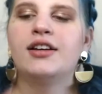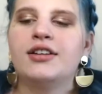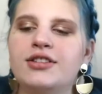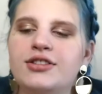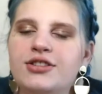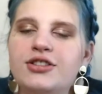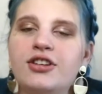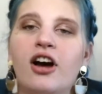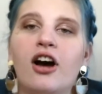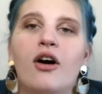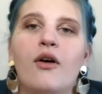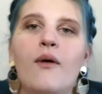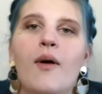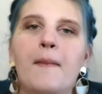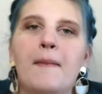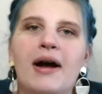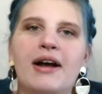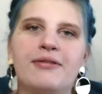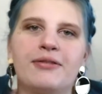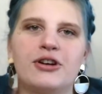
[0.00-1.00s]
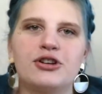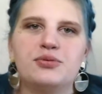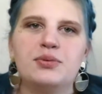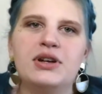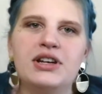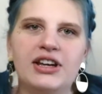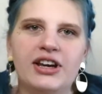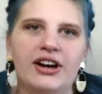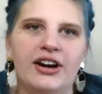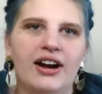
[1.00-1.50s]
So my
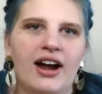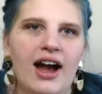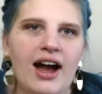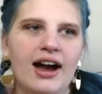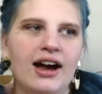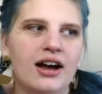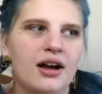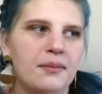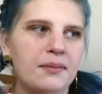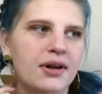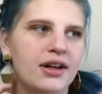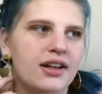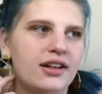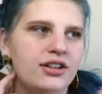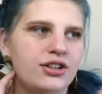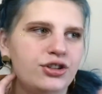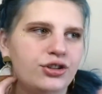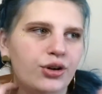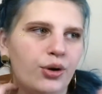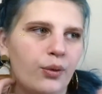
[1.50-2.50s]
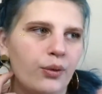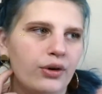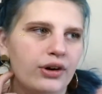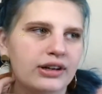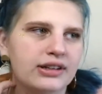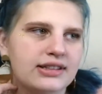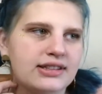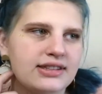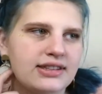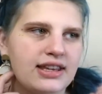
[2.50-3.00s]
freshman year,
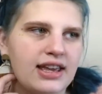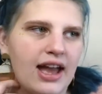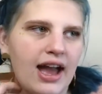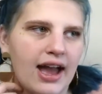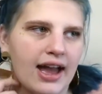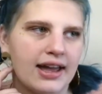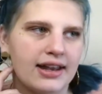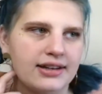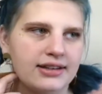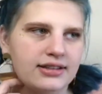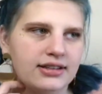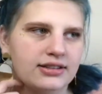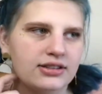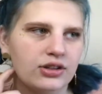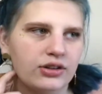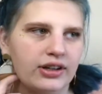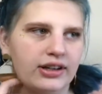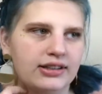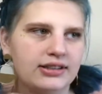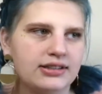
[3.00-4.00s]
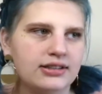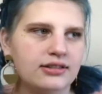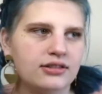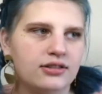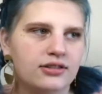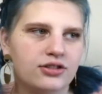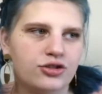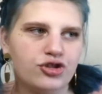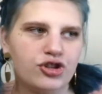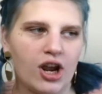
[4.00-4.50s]
towards the end, so like
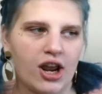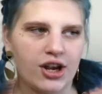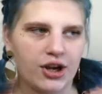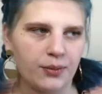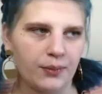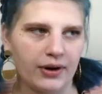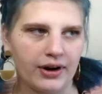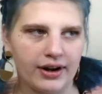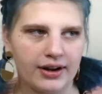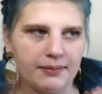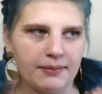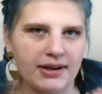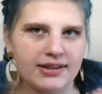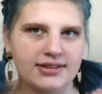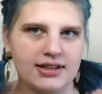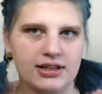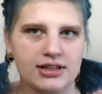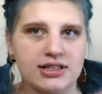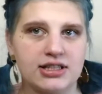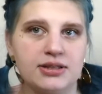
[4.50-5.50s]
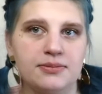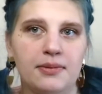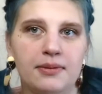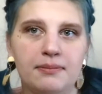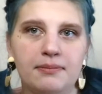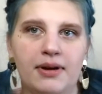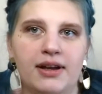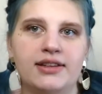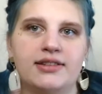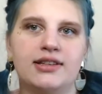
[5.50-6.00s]
January, my second
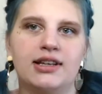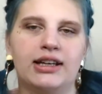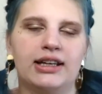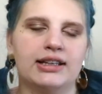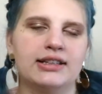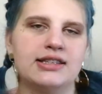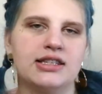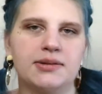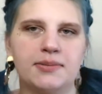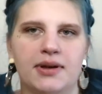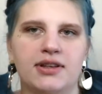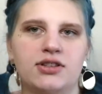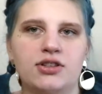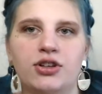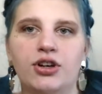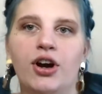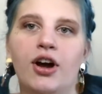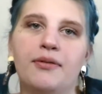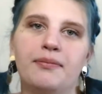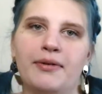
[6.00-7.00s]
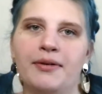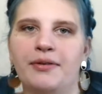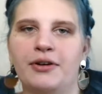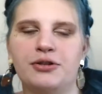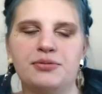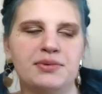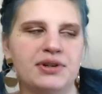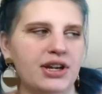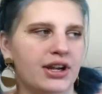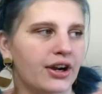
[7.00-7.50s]
semester of my
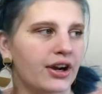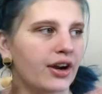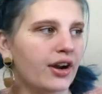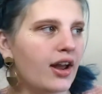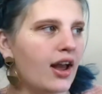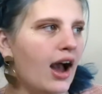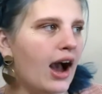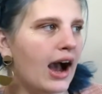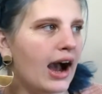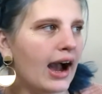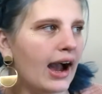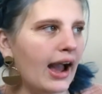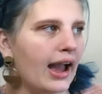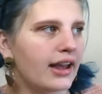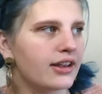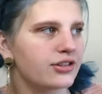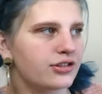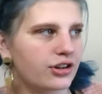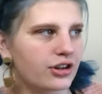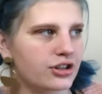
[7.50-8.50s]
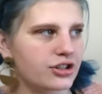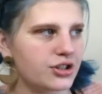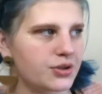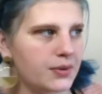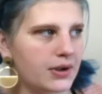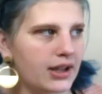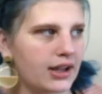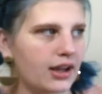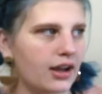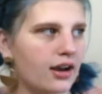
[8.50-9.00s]
freshman year, I started
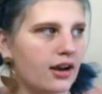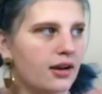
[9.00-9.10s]
doing